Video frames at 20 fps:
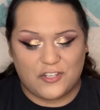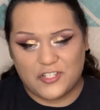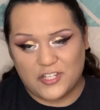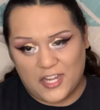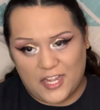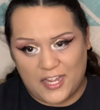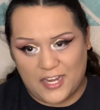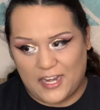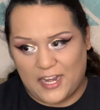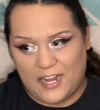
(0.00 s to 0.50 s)

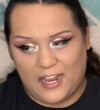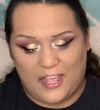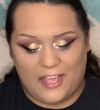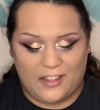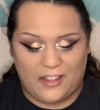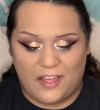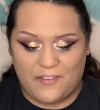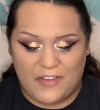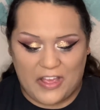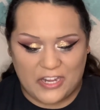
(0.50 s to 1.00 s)
and I like
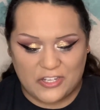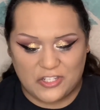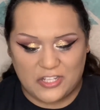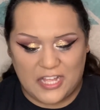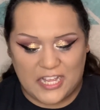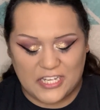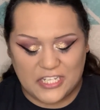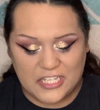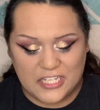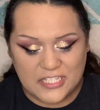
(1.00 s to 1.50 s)
love extra
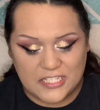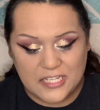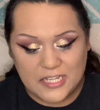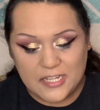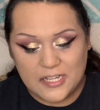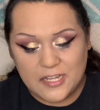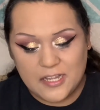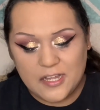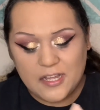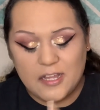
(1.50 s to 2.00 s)
lashes.
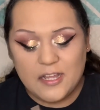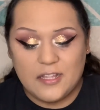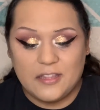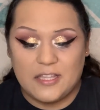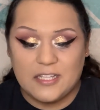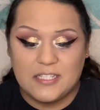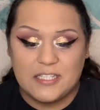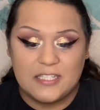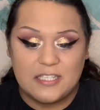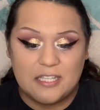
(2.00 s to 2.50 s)

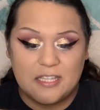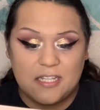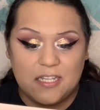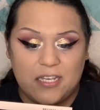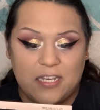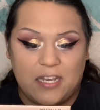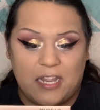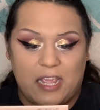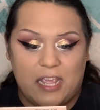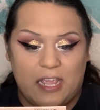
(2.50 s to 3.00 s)
This is in the
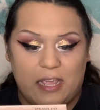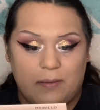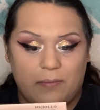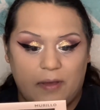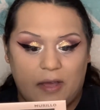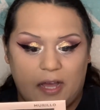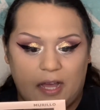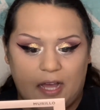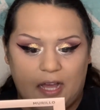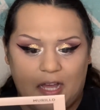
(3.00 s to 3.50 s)
name
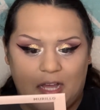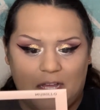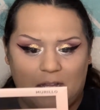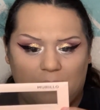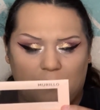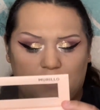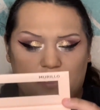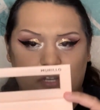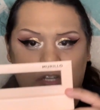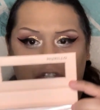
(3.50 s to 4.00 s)

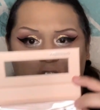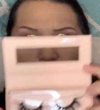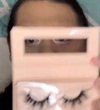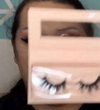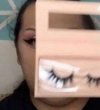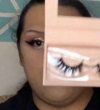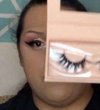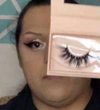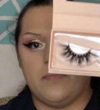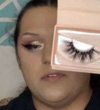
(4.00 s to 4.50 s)

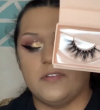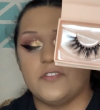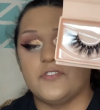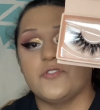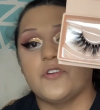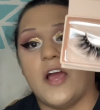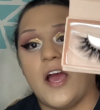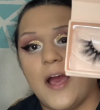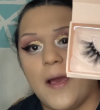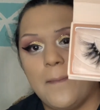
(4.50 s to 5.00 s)

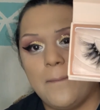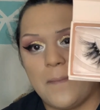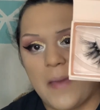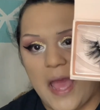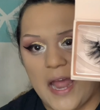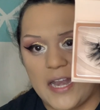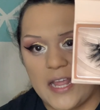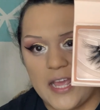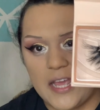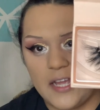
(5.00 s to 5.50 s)

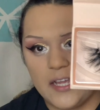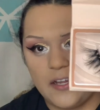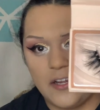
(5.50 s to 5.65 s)
Dramatic.